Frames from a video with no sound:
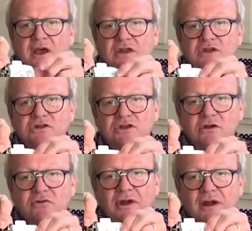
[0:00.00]
and you
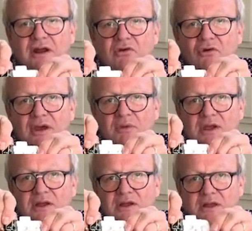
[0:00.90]
start
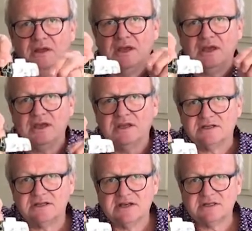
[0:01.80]
unwrapping it, it
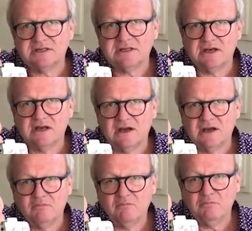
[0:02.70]
says, I